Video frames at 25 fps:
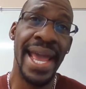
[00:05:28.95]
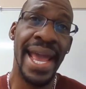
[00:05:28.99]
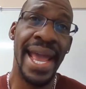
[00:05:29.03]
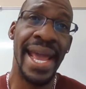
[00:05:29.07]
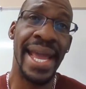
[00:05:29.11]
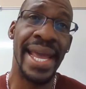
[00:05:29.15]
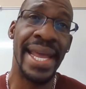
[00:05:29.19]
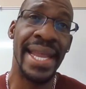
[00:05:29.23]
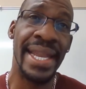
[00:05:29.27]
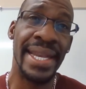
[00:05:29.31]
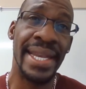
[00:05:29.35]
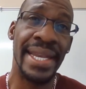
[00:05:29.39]

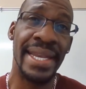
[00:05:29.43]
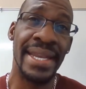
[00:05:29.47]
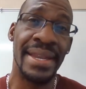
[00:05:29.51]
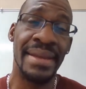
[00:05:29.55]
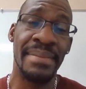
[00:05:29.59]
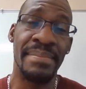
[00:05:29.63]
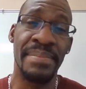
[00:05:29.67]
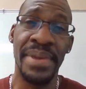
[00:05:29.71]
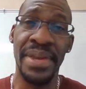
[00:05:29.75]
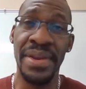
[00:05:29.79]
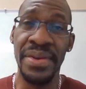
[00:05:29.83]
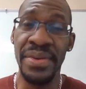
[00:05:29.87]
And
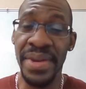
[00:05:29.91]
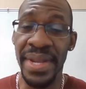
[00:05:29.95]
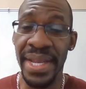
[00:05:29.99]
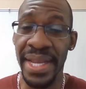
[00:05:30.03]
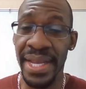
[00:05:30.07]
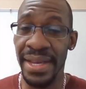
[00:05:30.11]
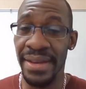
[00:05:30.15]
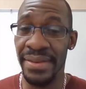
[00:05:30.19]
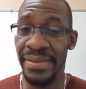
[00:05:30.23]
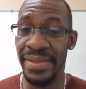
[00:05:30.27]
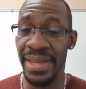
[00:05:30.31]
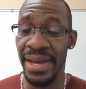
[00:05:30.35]
the
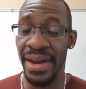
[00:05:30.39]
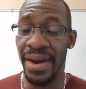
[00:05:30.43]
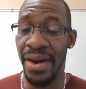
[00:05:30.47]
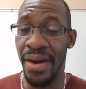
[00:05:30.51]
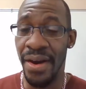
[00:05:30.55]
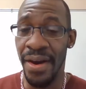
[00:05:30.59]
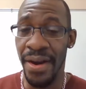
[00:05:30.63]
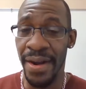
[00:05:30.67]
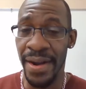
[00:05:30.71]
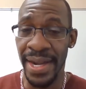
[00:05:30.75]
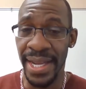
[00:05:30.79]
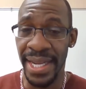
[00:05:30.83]
beauty of the
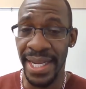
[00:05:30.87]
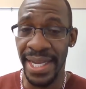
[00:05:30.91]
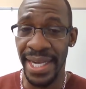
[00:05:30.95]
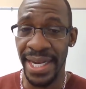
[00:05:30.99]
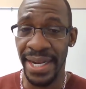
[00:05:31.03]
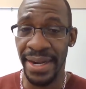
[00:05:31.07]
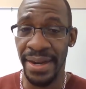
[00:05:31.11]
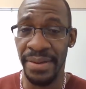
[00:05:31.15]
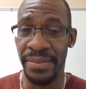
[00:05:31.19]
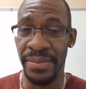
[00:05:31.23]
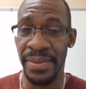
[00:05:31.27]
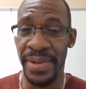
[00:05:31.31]
art in
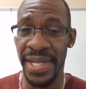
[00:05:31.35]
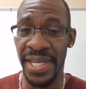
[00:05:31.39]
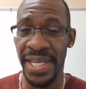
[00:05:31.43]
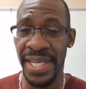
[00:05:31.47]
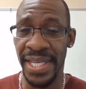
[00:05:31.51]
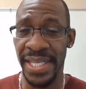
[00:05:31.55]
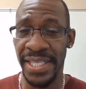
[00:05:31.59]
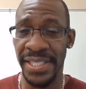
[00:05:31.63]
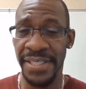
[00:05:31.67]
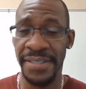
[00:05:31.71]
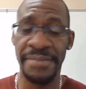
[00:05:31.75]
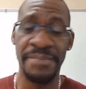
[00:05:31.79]
there
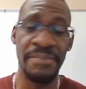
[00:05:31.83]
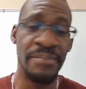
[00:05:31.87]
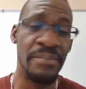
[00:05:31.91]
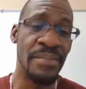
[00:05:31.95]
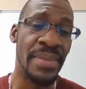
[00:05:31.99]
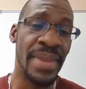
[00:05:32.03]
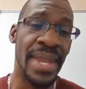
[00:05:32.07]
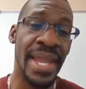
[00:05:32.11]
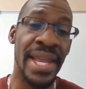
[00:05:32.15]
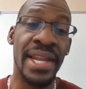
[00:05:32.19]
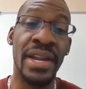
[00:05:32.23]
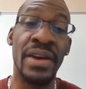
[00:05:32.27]
was
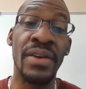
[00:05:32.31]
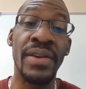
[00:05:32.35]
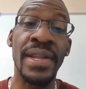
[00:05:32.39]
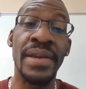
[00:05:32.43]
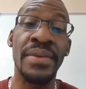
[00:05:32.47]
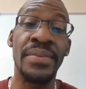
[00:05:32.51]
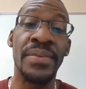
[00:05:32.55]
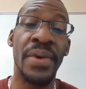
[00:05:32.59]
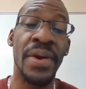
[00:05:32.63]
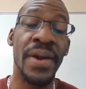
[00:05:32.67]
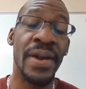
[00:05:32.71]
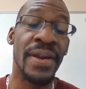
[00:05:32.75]
it only
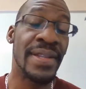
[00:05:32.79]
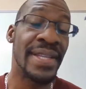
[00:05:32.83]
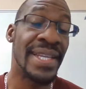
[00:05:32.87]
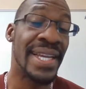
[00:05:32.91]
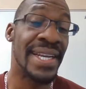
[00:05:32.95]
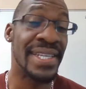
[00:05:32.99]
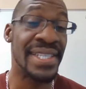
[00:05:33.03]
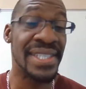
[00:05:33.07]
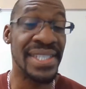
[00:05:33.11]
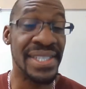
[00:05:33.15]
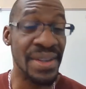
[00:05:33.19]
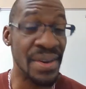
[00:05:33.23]
worked
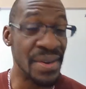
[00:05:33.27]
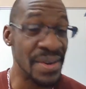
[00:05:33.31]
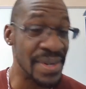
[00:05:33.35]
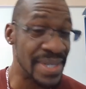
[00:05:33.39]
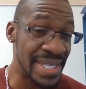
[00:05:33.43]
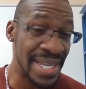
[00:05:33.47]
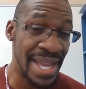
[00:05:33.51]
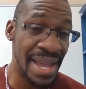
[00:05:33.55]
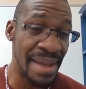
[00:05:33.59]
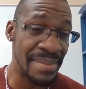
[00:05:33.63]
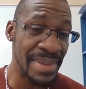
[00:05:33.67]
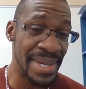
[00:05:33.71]
at a certain
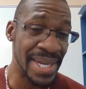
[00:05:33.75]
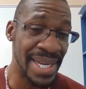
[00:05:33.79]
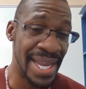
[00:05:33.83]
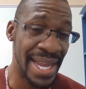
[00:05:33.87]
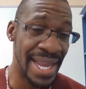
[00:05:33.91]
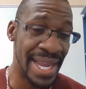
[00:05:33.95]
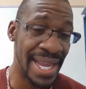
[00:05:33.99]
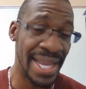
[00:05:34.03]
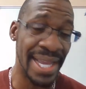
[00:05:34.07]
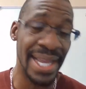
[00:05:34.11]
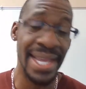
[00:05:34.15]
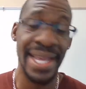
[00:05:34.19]
time of
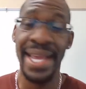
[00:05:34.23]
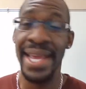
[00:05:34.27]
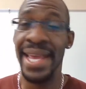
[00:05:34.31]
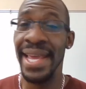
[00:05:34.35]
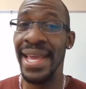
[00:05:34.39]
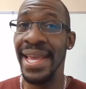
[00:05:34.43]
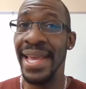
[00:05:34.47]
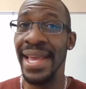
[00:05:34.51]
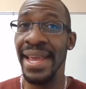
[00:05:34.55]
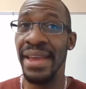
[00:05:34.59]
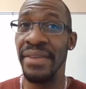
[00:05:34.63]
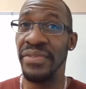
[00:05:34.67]
day.
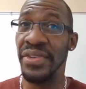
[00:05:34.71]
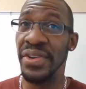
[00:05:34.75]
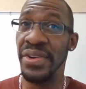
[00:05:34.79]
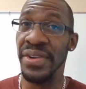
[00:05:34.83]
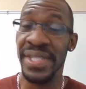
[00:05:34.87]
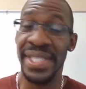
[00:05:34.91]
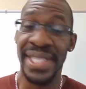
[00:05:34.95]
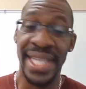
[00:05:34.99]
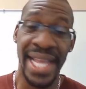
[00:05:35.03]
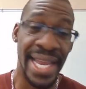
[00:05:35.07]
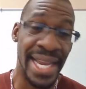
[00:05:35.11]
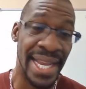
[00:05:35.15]
If you
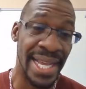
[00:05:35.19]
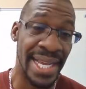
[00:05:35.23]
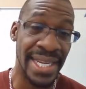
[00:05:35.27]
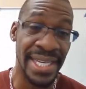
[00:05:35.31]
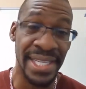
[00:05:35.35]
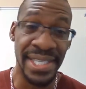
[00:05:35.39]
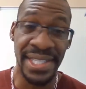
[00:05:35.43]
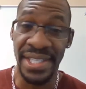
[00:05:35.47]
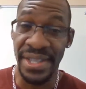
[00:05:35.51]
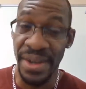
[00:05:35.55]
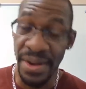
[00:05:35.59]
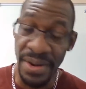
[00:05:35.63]
were standing in
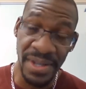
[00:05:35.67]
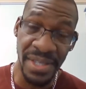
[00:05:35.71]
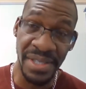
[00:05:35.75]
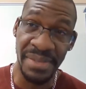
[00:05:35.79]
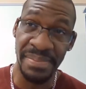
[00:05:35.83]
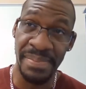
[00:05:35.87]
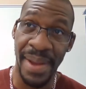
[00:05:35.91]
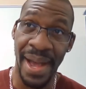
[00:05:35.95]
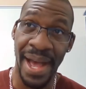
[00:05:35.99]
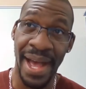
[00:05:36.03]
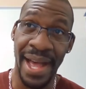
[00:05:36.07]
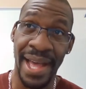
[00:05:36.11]
a certain
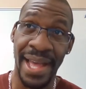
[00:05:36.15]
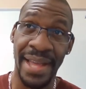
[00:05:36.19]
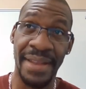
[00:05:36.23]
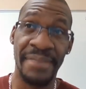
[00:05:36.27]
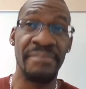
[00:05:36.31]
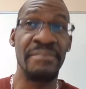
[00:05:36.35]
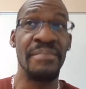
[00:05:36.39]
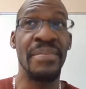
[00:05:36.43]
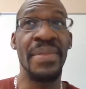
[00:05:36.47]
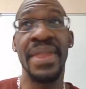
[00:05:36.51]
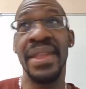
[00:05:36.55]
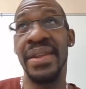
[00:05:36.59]
spot,
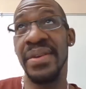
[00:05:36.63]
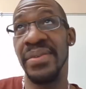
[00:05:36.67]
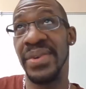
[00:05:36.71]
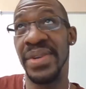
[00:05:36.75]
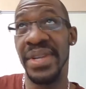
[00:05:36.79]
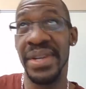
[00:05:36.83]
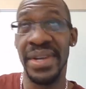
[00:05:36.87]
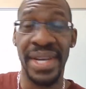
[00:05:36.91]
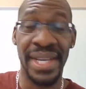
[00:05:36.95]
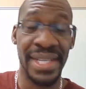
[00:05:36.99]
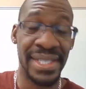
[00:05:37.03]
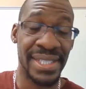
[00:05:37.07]

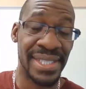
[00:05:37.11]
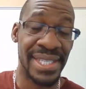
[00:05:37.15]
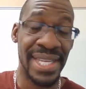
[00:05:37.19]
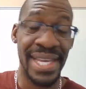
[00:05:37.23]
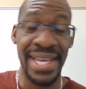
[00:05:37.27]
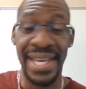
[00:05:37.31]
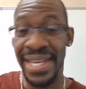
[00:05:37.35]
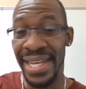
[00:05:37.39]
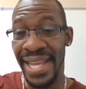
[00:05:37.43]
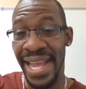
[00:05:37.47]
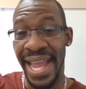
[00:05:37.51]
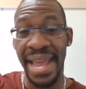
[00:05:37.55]
when a
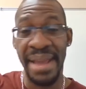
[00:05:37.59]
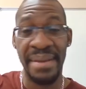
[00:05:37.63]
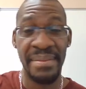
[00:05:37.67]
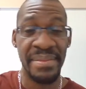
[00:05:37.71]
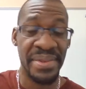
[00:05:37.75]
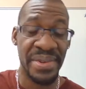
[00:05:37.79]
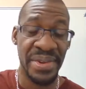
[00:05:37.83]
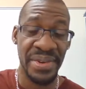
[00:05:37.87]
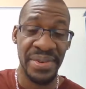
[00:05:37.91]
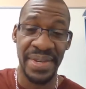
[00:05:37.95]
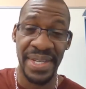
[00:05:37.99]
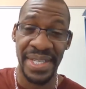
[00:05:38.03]
sun
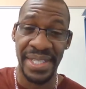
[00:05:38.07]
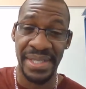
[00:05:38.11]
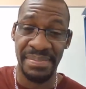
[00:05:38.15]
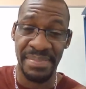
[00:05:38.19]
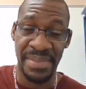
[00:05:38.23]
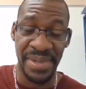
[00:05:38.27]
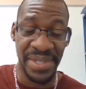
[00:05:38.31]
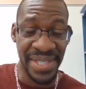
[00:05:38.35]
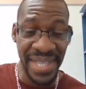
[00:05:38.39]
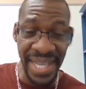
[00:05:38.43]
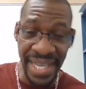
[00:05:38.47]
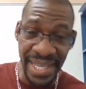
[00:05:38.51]
came through this
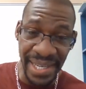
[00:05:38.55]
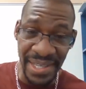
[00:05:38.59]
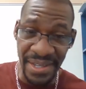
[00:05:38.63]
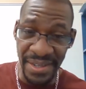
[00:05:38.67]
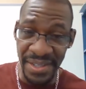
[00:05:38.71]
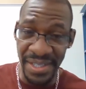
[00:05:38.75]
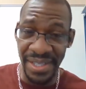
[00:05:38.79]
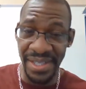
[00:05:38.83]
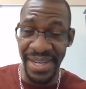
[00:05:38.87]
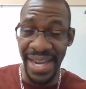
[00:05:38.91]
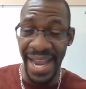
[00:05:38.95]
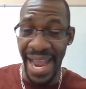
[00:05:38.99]

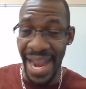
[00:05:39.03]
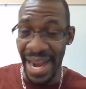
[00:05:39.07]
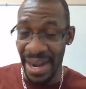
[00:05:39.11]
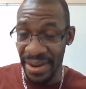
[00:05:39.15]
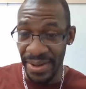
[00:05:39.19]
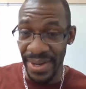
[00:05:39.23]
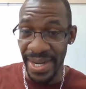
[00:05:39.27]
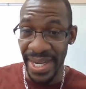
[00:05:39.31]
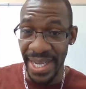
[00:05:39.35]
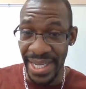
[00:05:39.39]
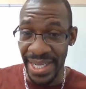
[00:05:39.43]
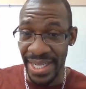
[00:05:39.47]
particular
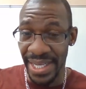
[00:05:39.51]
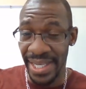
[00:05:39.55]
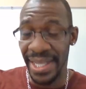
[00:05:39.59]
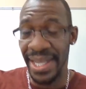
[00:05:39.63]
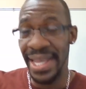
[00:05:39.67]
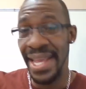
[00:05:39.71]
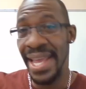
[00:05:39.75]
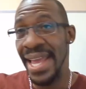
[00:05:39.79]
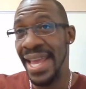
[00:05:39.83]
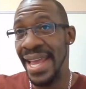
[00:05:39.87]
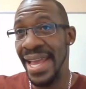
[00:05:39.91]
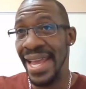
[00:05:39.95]
area
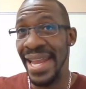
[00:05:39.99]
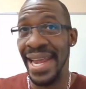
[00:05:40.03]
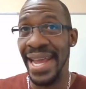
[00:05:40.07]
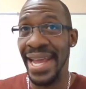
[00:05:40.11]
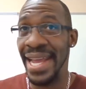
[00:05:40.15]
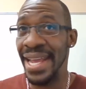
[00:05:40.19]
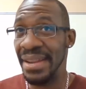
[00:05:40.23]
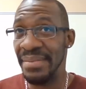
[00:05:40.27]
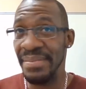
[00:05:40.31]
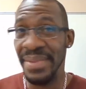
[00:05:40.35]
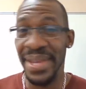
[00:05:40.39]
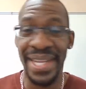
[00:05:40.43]
and it
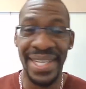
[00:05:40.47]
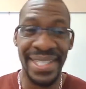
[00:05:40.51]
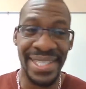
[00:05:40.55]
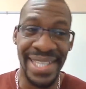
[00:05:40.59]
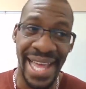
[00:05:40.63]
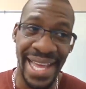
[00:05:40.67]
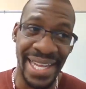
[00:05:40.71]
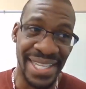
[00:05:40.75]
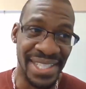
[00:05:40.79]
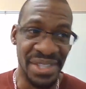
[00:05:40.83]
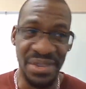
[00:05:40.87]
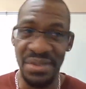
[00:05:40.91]
had to be as
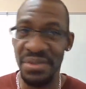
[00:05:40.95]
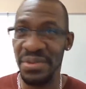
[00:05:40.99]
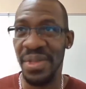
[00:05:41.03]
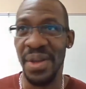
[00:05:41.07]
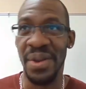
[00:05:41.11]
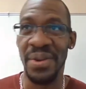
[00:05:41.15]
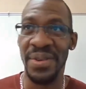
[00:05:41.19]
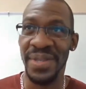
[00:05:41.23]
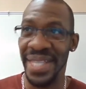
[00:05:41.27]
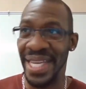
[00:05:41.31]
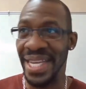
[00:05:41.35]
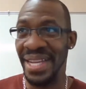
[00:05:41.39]
like
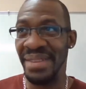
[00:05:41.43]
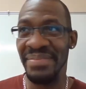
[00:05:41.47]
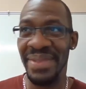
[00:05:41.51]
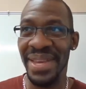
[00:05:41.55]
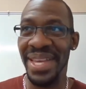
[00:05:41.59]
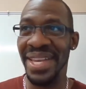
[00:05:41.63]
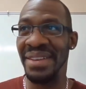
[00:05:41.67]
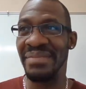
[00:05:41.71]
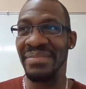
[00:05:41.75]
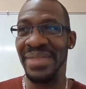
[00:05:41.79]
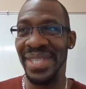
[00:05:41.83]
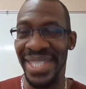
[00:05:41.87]
2.13
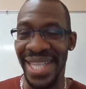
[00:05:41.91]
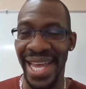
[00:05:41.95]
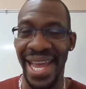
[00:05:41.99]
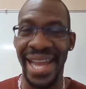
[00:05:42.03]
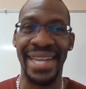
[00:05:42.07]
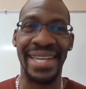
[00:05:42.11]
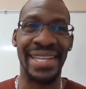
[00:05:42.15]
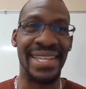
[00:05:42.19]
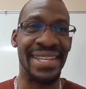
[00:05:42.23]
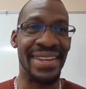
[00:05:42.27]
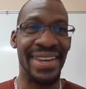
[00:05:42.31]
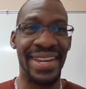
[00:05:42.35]
p.m.
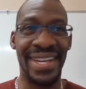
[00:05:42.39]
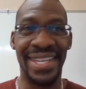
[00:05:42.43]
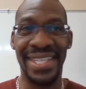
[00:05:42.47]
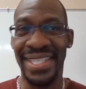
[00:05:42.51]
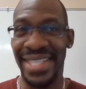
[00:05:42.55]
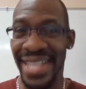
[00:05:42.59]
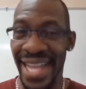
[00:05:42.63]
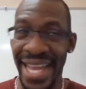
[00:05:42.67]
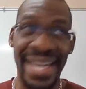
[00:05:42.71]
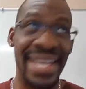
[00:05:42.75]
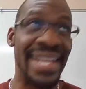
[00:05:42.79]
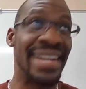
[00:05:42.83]
exactly. You had to
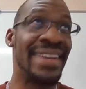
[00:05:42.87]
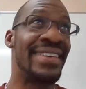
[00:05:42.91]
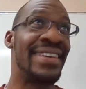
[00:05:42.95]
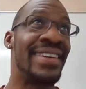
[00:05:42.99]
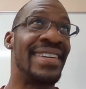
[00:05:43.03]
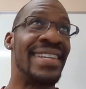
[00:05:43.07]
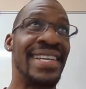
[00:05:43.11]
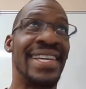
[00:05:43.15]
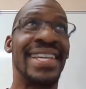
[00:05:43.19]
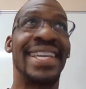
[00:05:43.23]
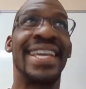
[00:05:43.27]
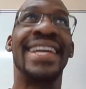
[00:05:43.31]
stand here
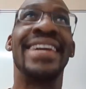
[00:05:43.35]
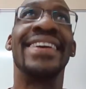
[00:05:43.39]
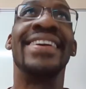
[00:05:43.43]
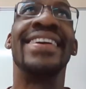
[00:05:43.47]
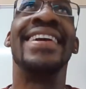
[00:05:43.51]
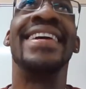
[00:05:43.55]
and look here.